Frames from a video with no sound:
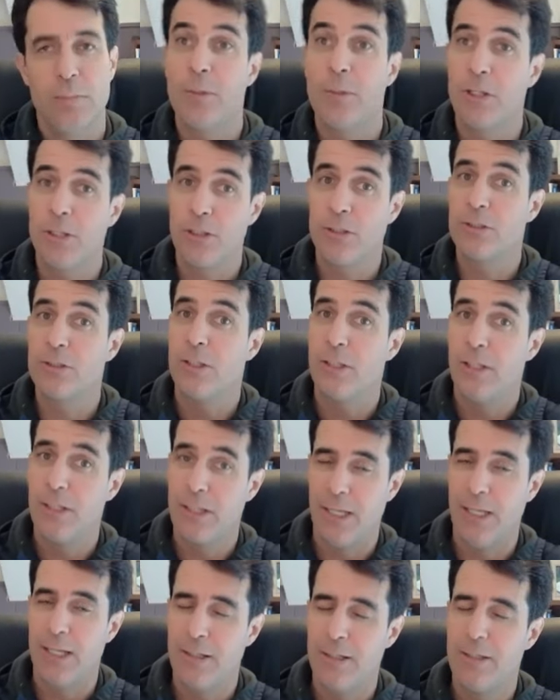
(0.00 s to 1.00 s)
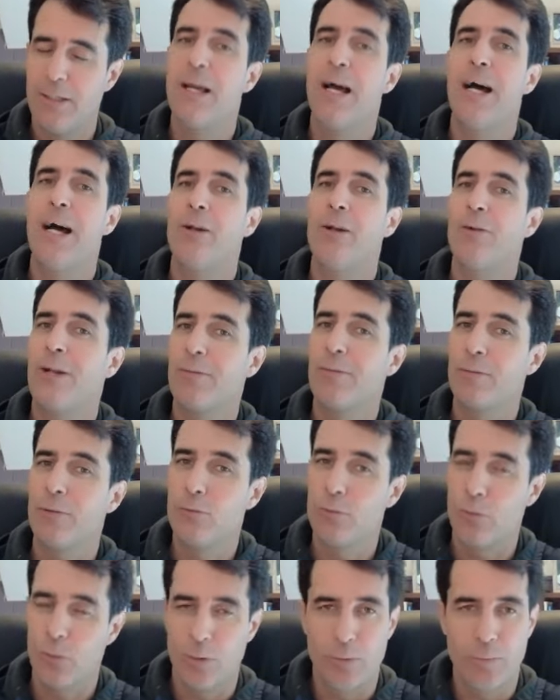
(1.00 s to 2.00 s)
Because again, I don't have
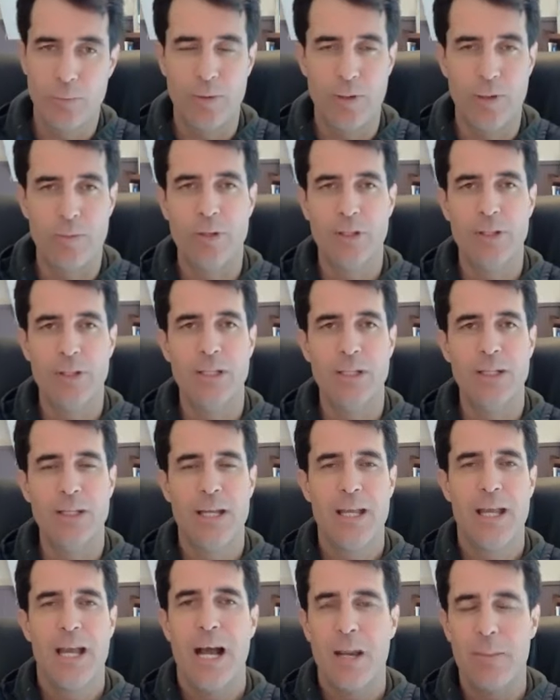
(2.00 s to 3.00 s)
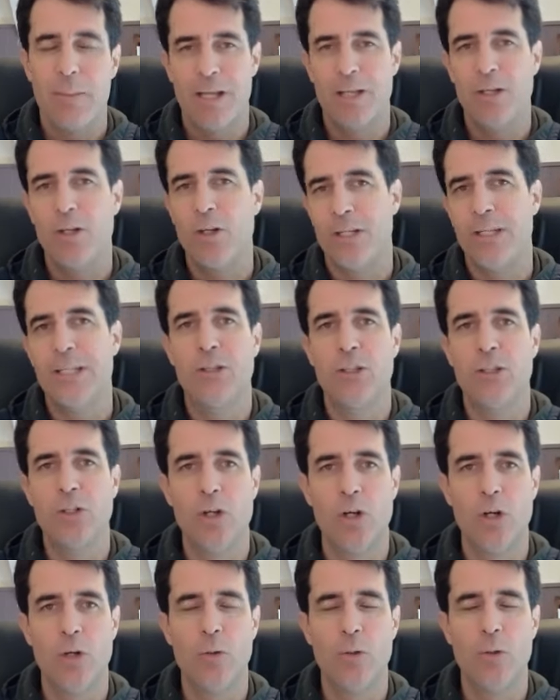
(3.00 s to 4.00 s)
control over everything. I might not hit the
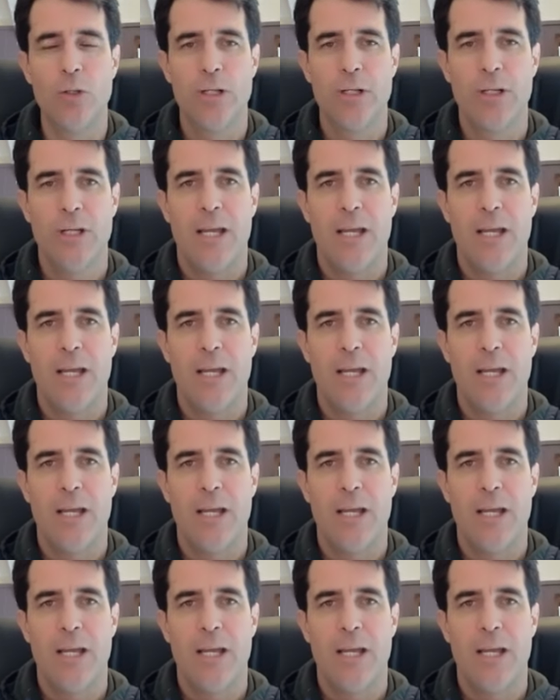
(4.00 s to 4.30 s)
goal.